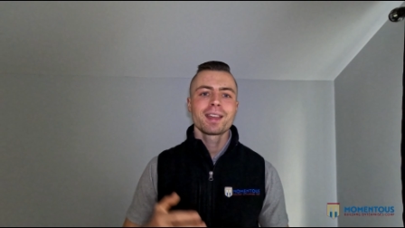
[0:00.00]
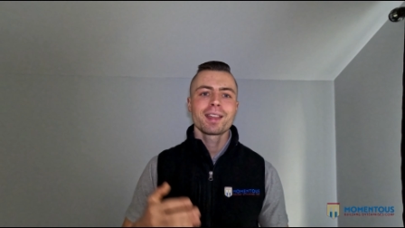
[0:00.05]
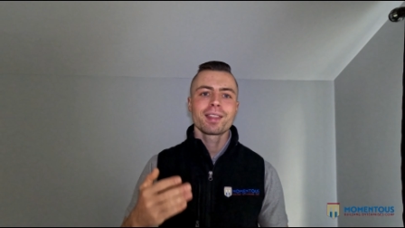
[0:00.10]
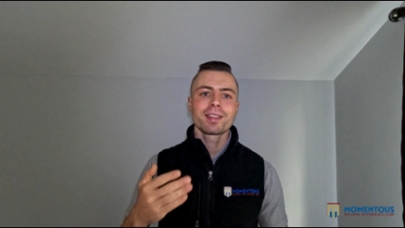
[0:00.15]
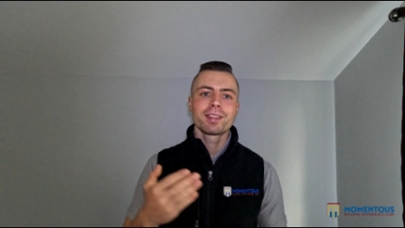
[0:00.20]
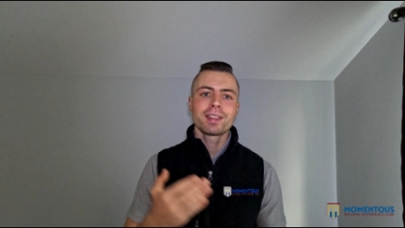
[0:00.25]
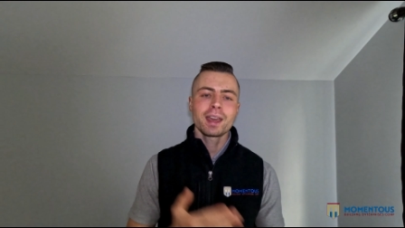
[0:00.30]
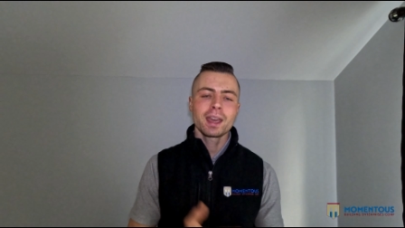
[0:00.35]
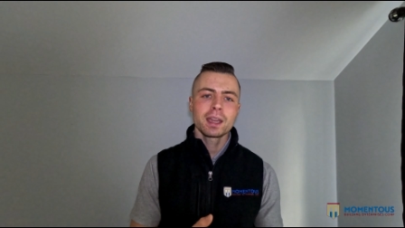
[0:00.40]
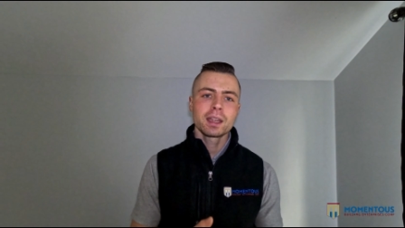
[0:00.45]

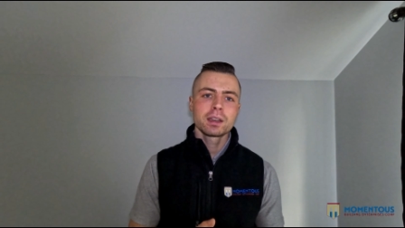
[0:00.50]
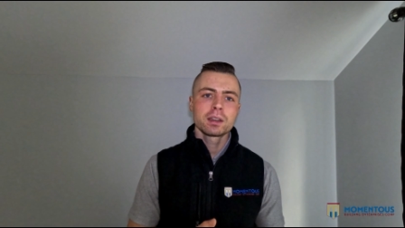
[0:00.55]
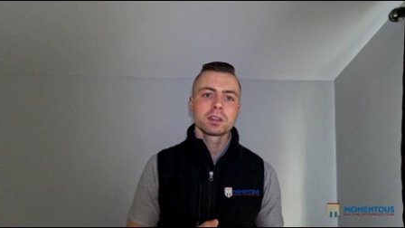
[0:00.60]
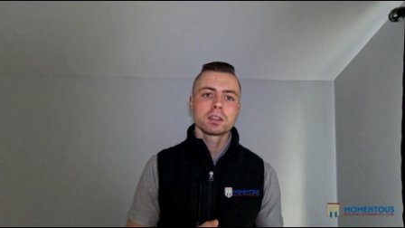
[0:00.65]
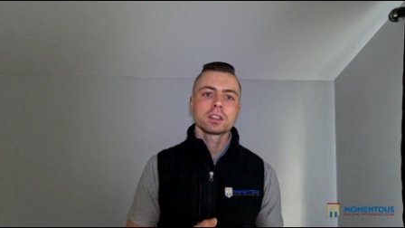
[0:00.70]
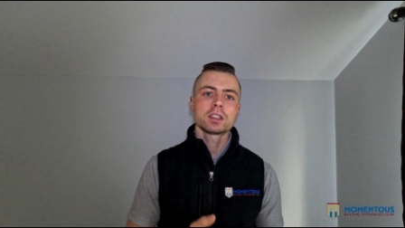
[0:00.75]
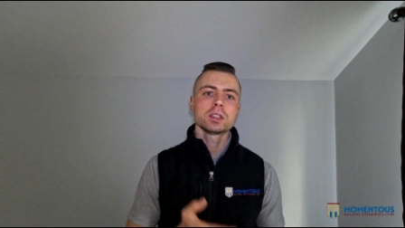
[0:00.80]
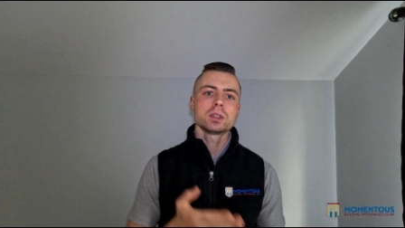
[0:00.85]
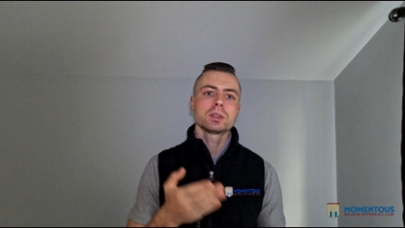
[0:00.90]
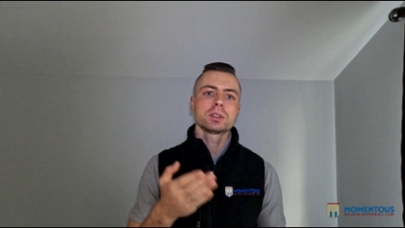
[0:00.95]

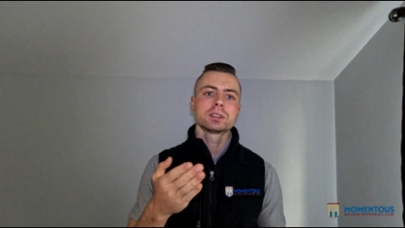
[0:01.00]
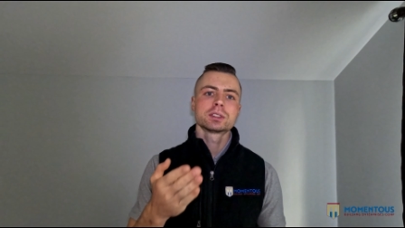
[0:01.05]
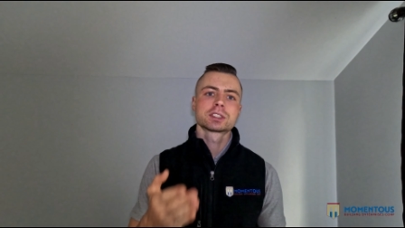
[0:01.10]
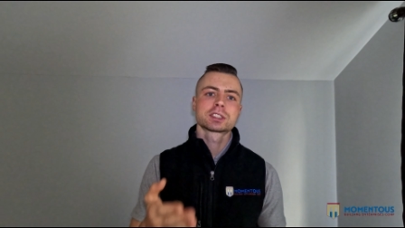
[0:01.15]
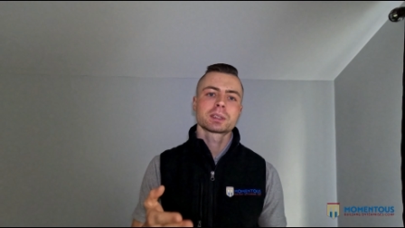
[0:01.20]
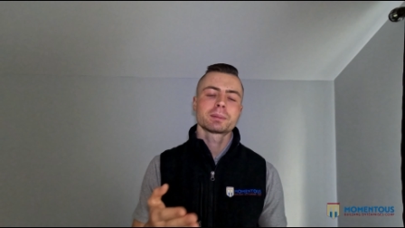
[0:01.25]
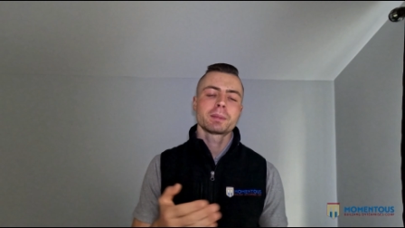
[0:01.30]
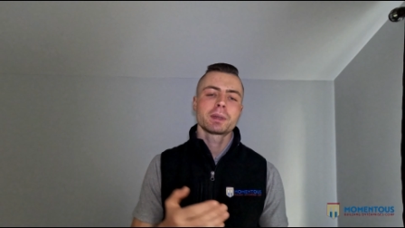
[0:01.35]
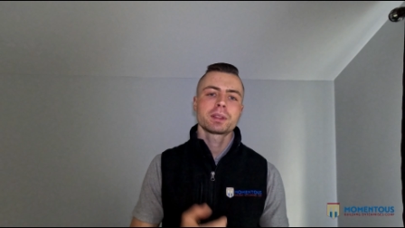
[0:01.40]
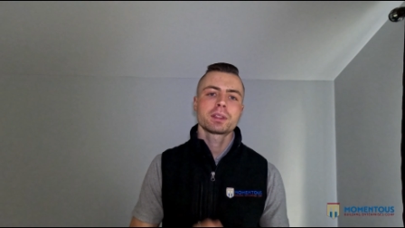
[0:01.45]
Then you can
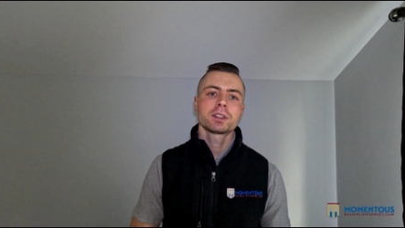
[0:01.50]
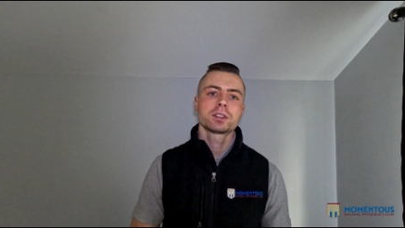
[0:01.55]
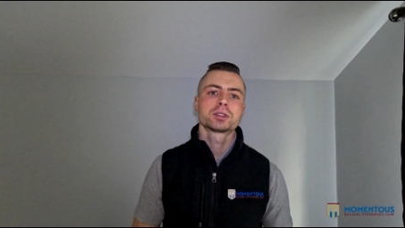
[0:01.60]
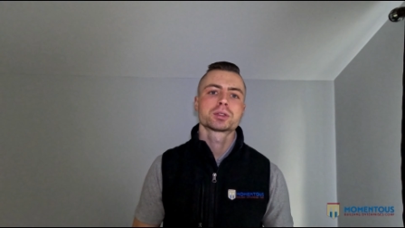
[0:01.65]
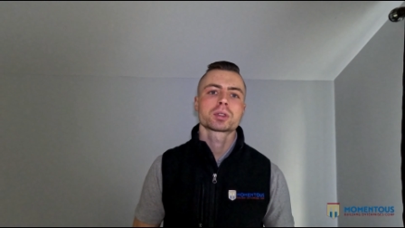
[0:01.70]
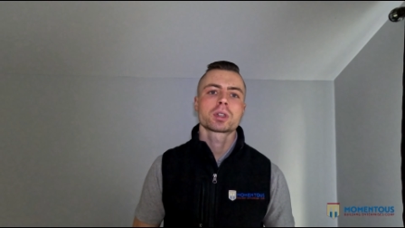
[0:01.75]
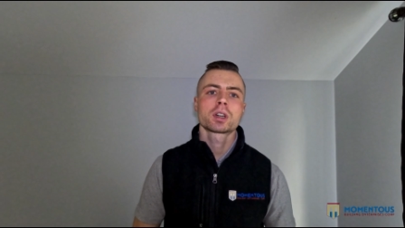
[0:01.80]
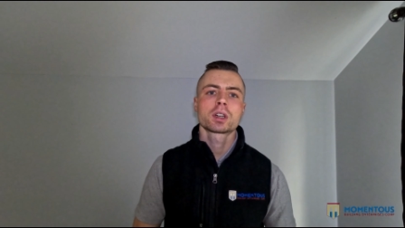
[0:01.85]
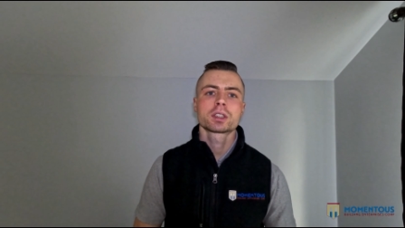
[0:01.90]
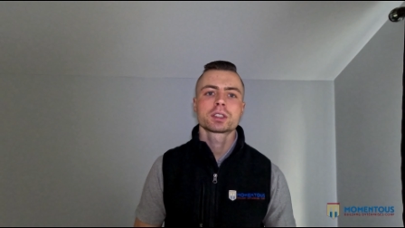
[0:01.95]
submit the
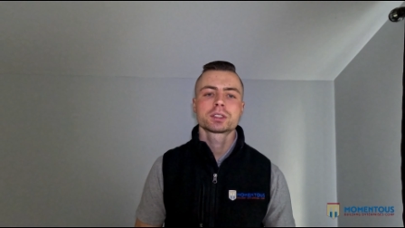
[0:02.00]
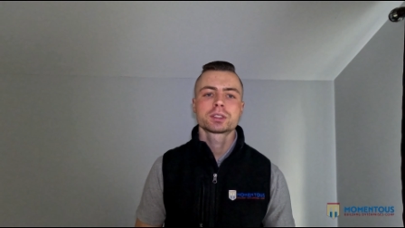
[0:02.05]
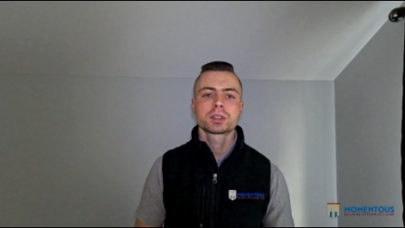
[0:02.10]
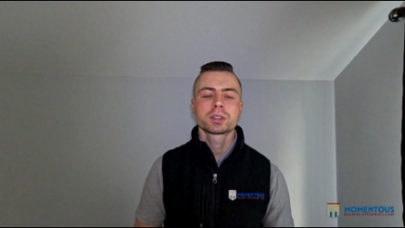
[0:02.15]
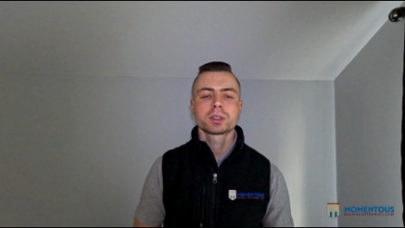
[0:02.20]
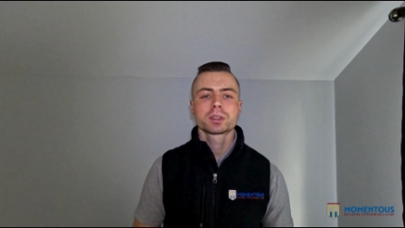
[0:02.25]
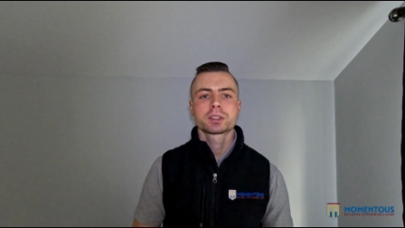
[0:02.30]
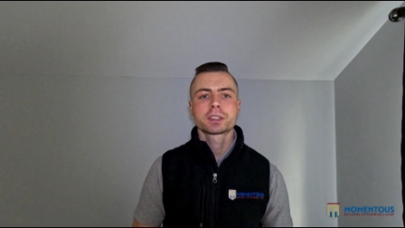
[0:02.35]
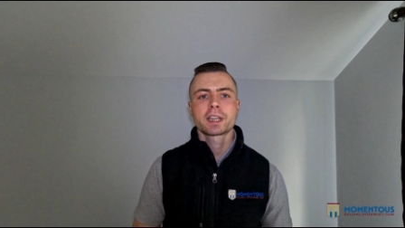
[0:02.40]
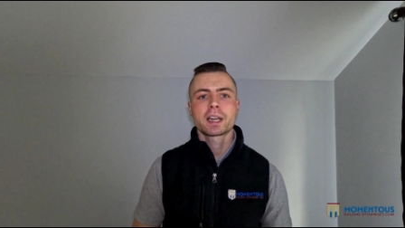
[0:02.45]
drawings
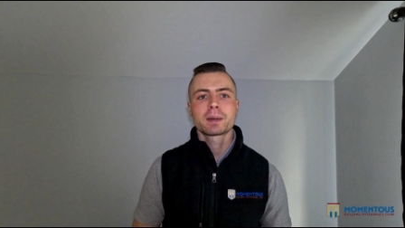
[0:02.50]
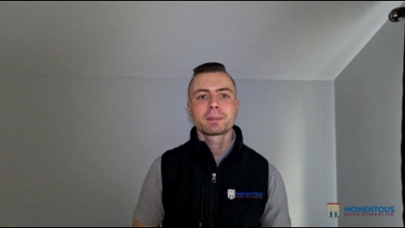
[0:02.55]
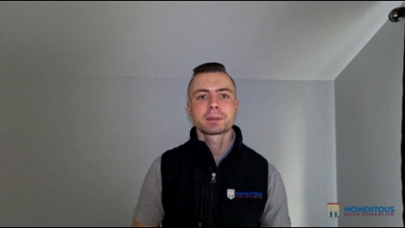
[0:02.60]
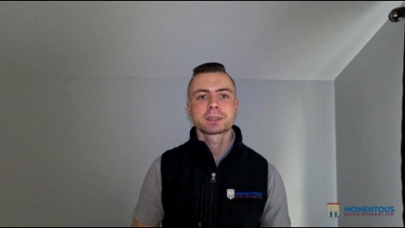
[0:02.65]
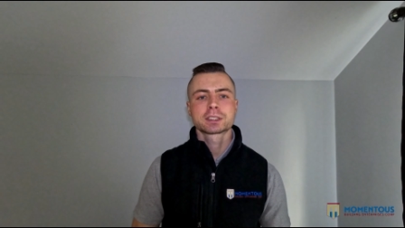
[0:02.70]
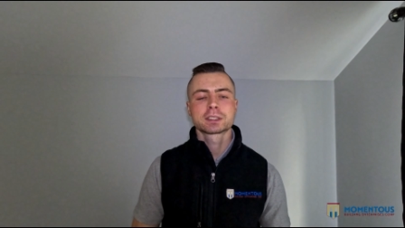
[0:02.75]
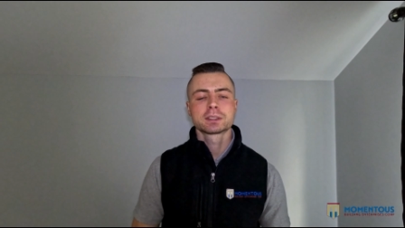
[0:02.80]
to your town